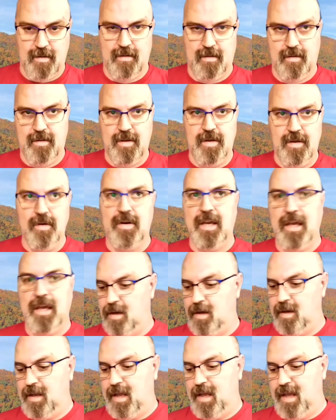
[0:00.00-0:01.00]
you
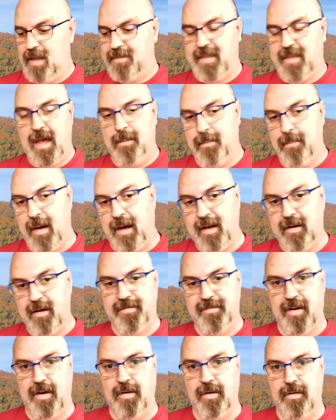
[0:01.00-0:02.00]
can hit that
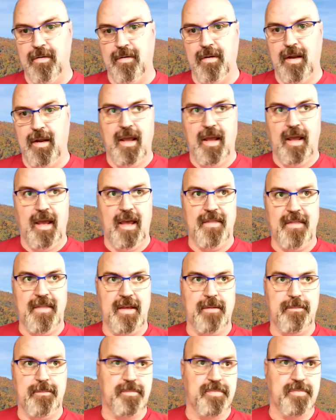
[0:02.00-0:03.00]
microphone and
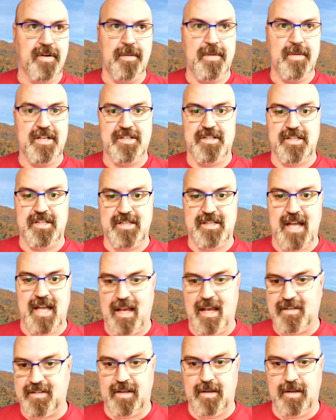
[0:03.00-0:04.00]
then pretty much just
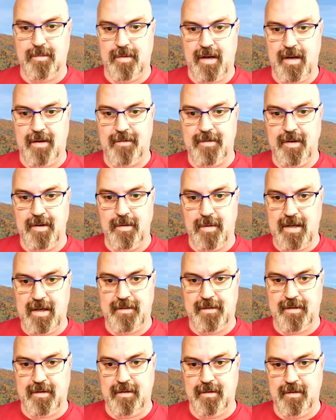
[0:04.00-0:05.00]
ask it whatever you want
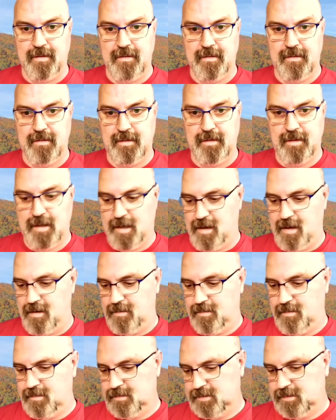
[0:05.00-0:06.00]
to,
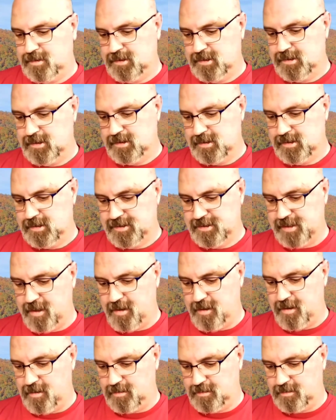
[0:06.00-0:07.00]

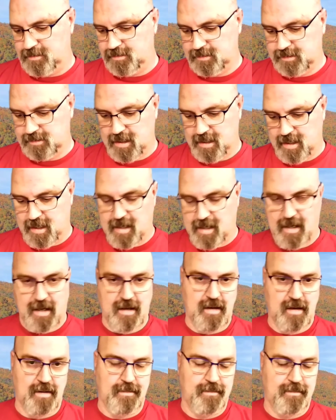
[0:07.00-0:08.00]
So
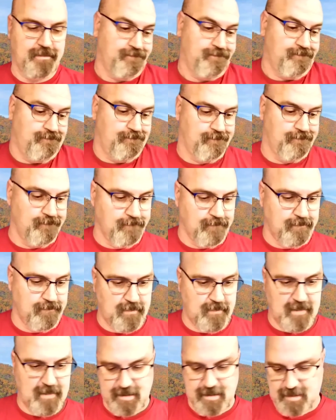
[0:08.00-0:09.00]

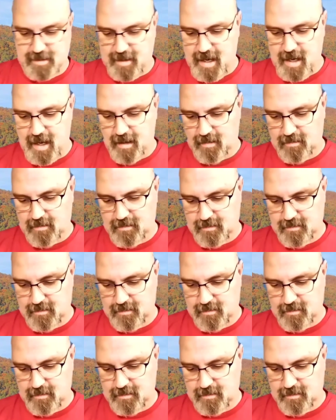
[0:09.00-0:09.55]
that's great.